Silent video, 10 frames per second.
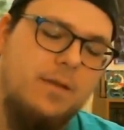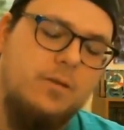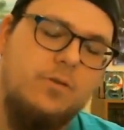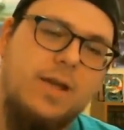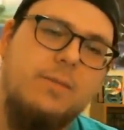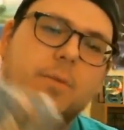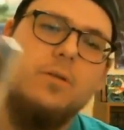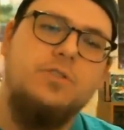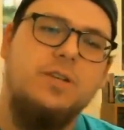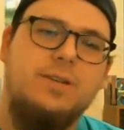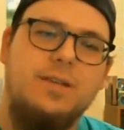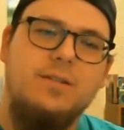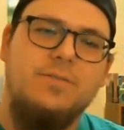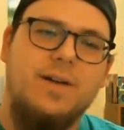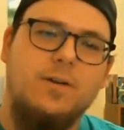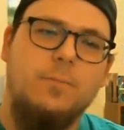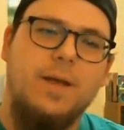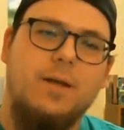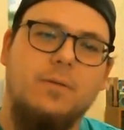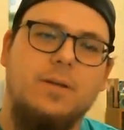Dragon Ball GT Final
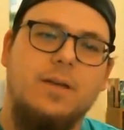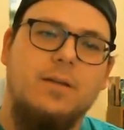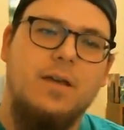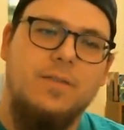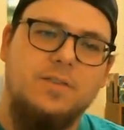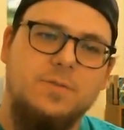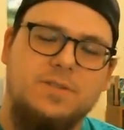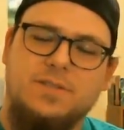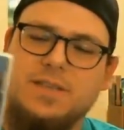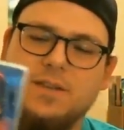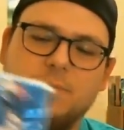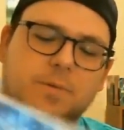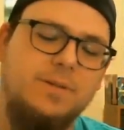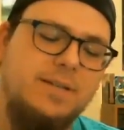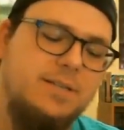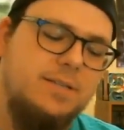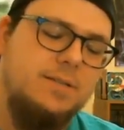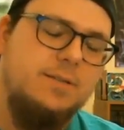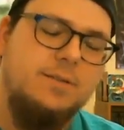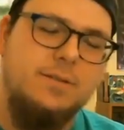Bout. Now this was the re-release
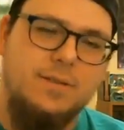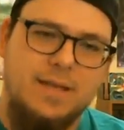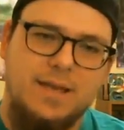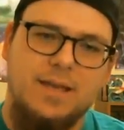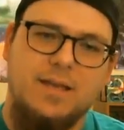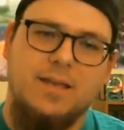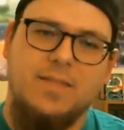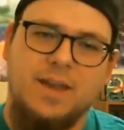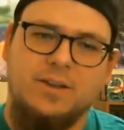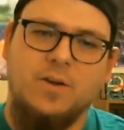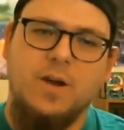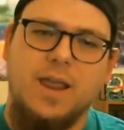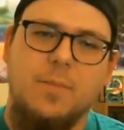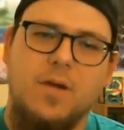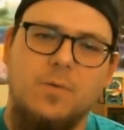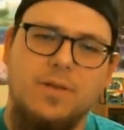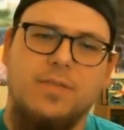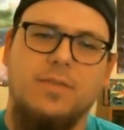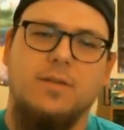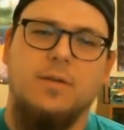that Atari came out
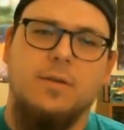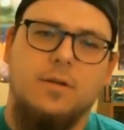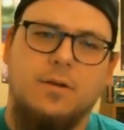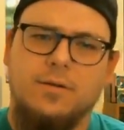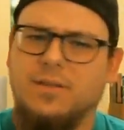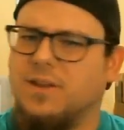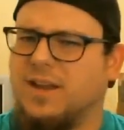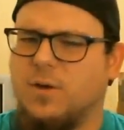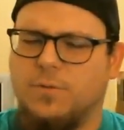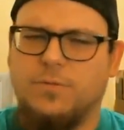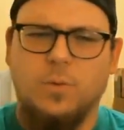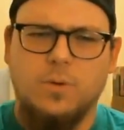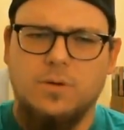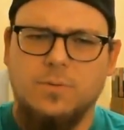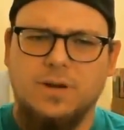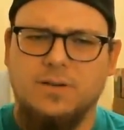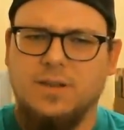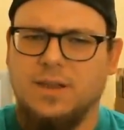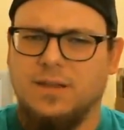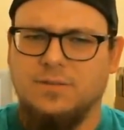with, or in like 04 when
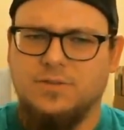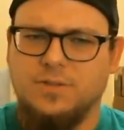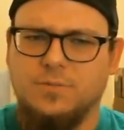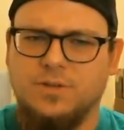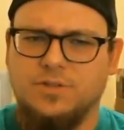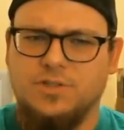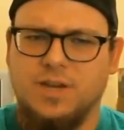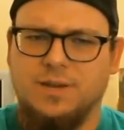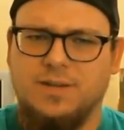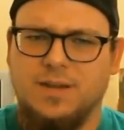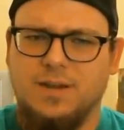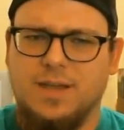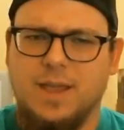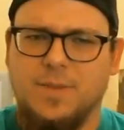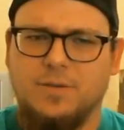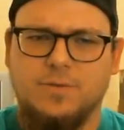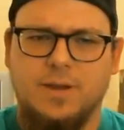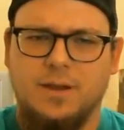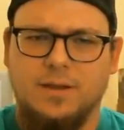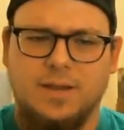when GT came out
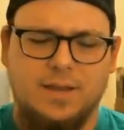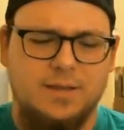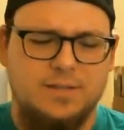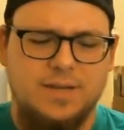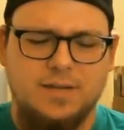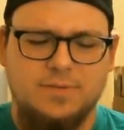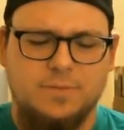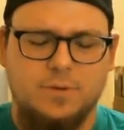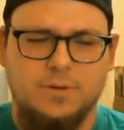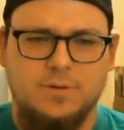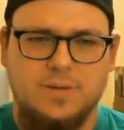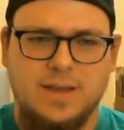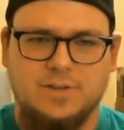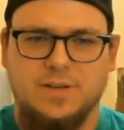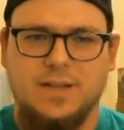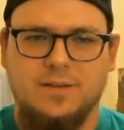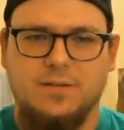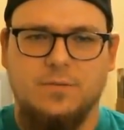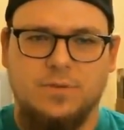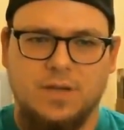in the States to actually get
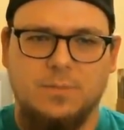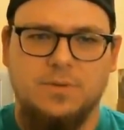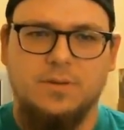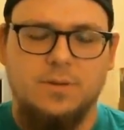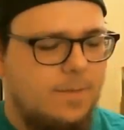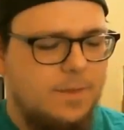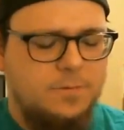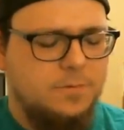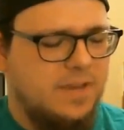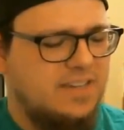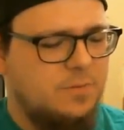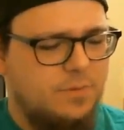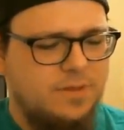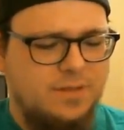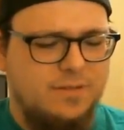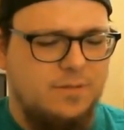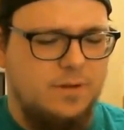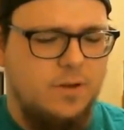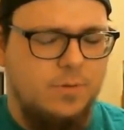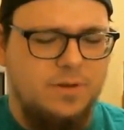dubbed. This was actually
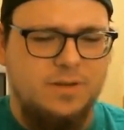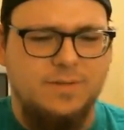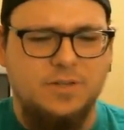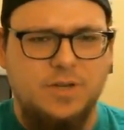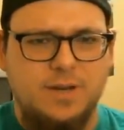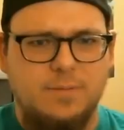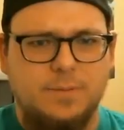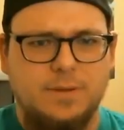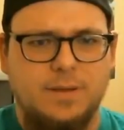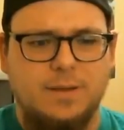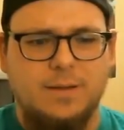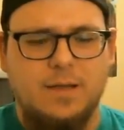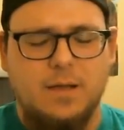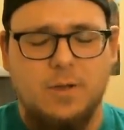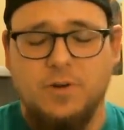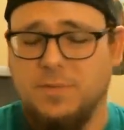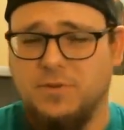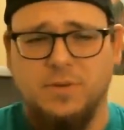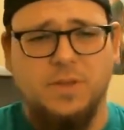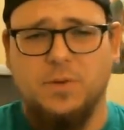really relatively cheap. It would have
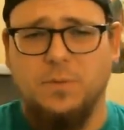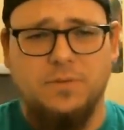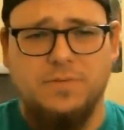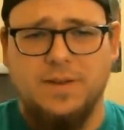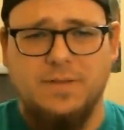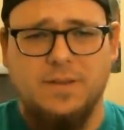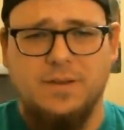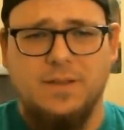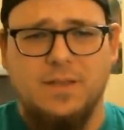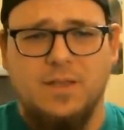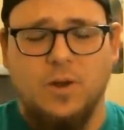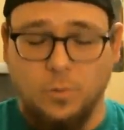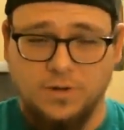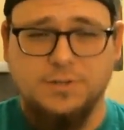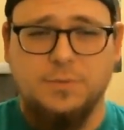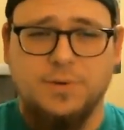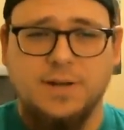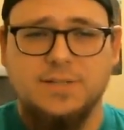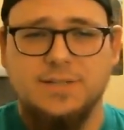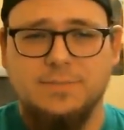been really cool to find the original
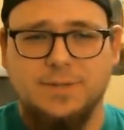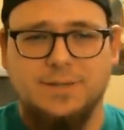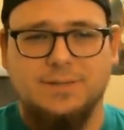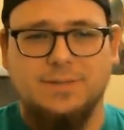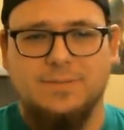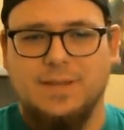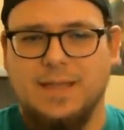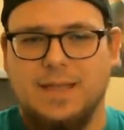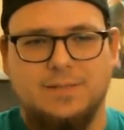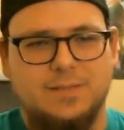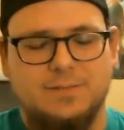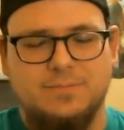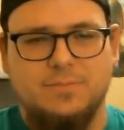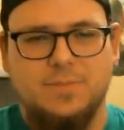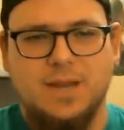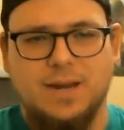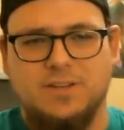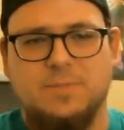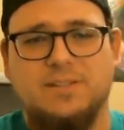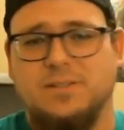pressing, but that's kind of
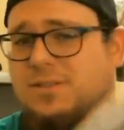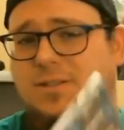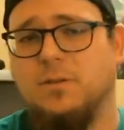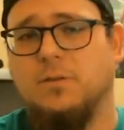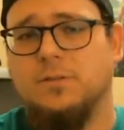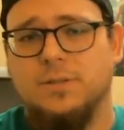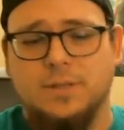expensive still